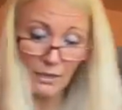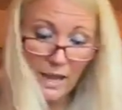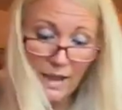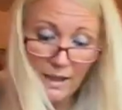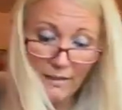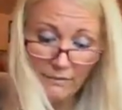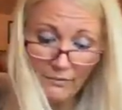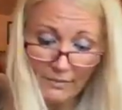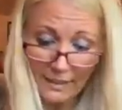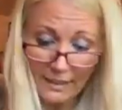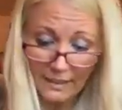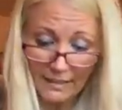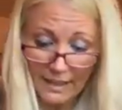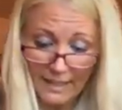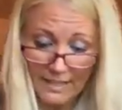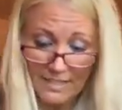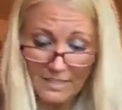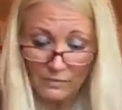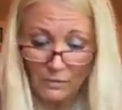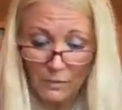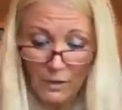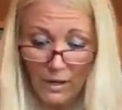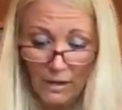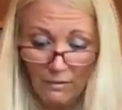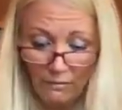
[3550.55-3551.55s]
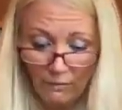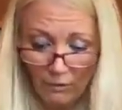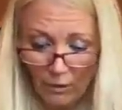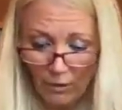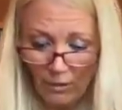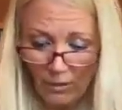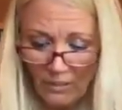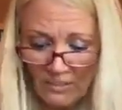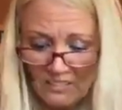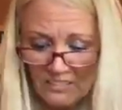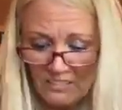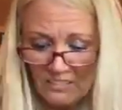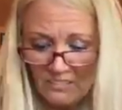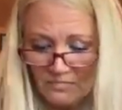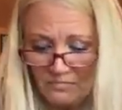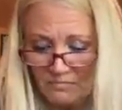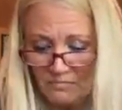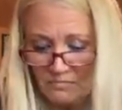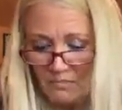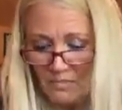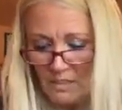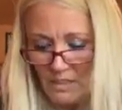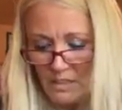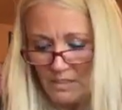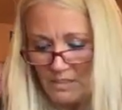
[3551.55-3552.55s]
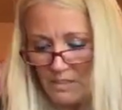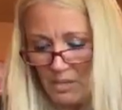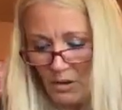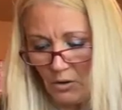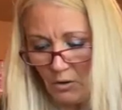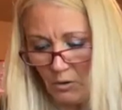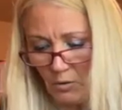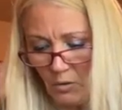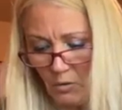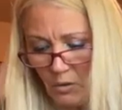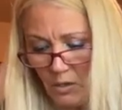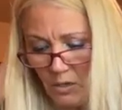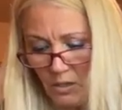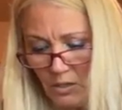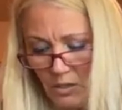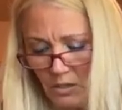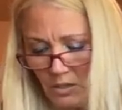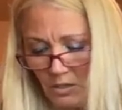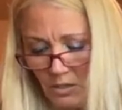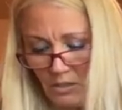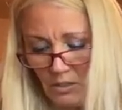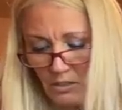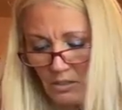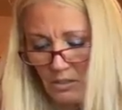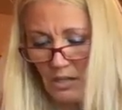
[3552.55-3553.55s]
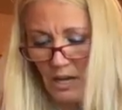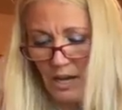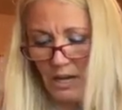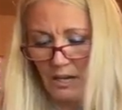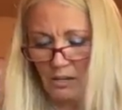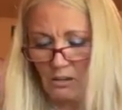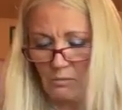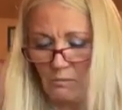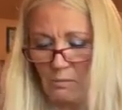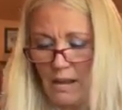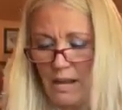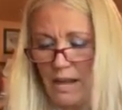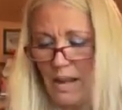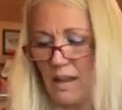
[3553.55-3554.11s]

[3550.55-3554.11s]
So, yeah, you might have some sales, but it's not